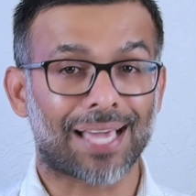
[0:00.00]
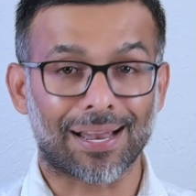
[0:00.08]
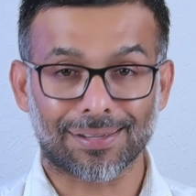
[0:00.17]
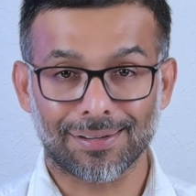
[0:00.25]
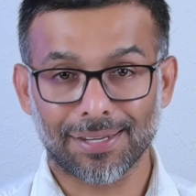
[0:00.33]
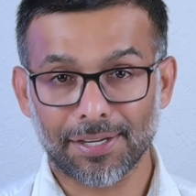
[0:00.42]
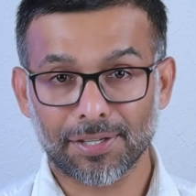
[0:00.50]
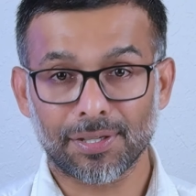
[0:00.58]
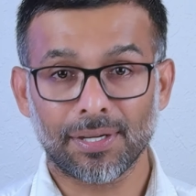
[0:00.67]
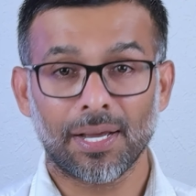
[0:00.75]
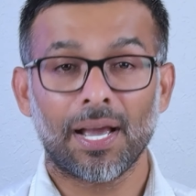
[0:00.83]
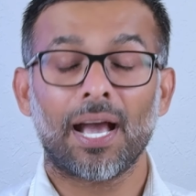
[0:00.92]

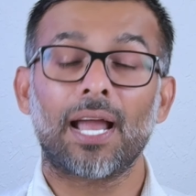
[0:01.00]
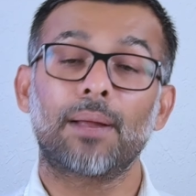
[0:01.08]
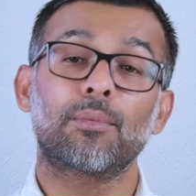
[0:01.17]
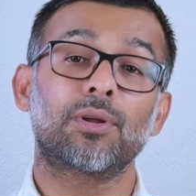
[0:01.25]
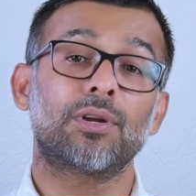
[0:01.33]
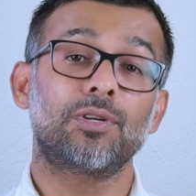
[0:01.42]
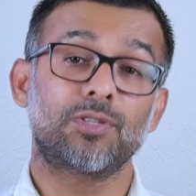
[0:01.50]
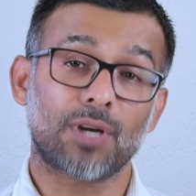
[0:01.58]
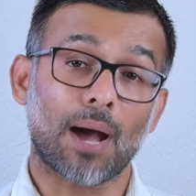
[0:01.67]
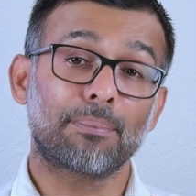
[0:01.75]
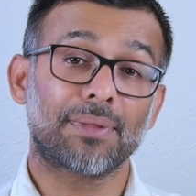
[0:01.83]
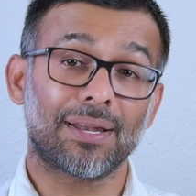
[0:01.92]
Calculator, and I'm going to
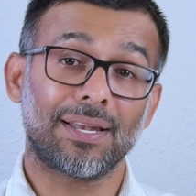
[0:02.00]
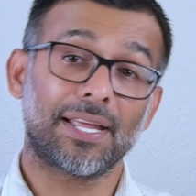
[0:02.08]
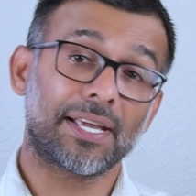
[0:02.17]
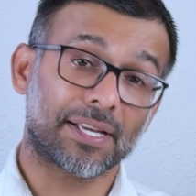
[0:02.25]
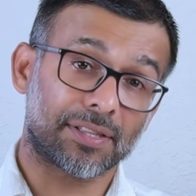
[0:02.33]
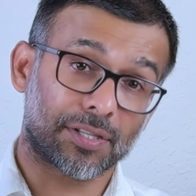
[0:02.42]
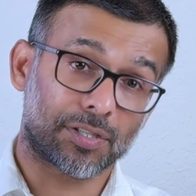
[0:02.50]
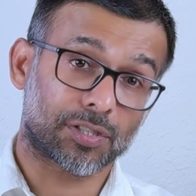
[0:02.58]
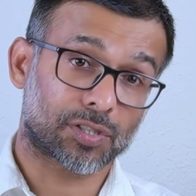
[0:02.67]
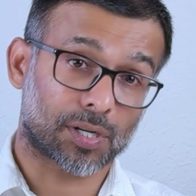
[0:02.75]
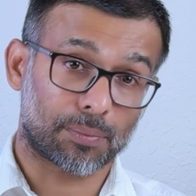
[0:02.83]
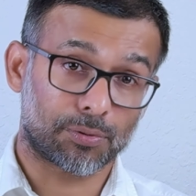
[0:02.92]
drop the link in the
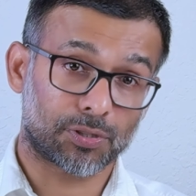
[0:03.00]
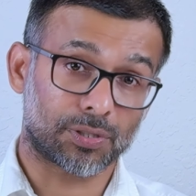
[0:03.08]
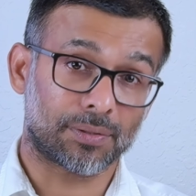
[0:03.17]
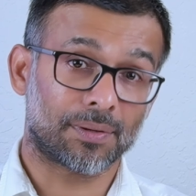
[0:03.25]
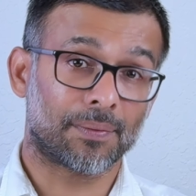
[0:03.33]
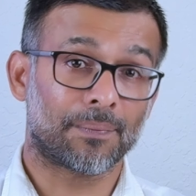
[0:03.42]
description.